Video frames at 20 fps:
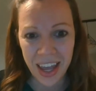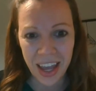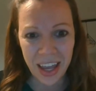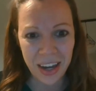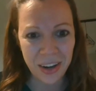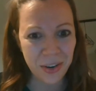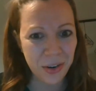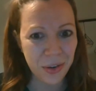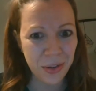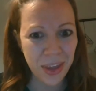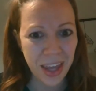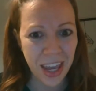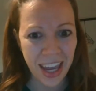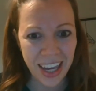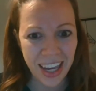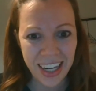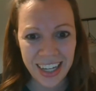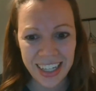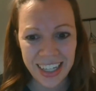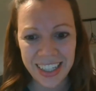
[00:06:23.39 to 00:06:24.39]
I don't know, the
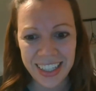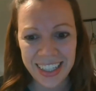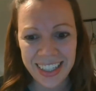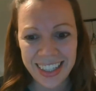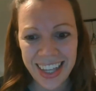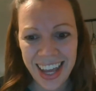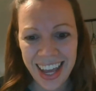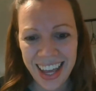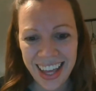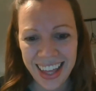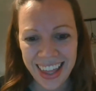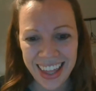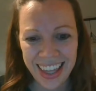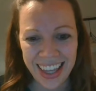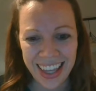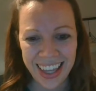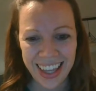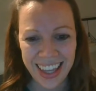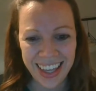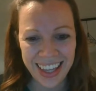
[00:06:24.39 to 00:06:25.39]
80s,
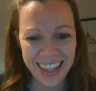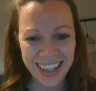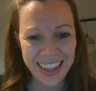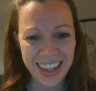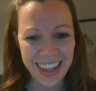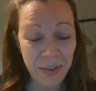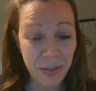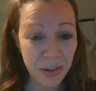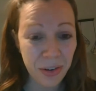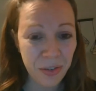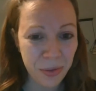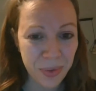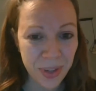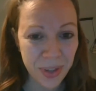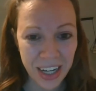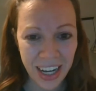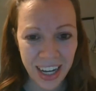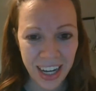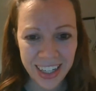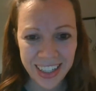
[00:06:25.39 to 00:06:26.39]
even from
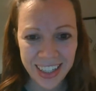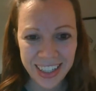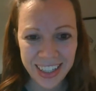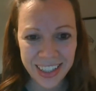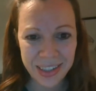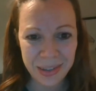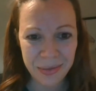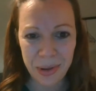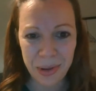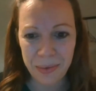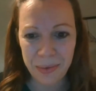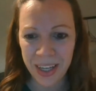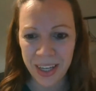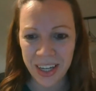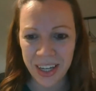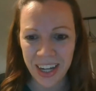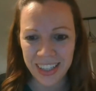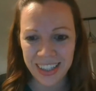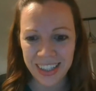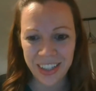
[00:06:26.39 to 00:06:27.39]
the 90s, and maybe
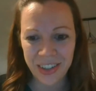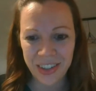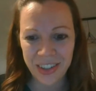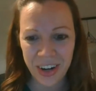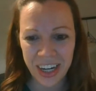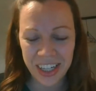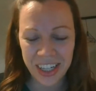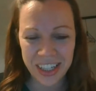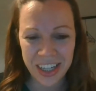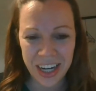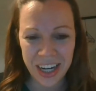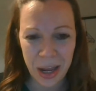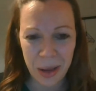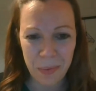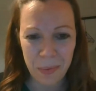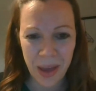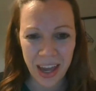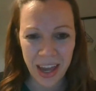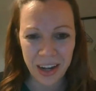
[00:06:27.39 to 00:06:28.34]
in not such great shape.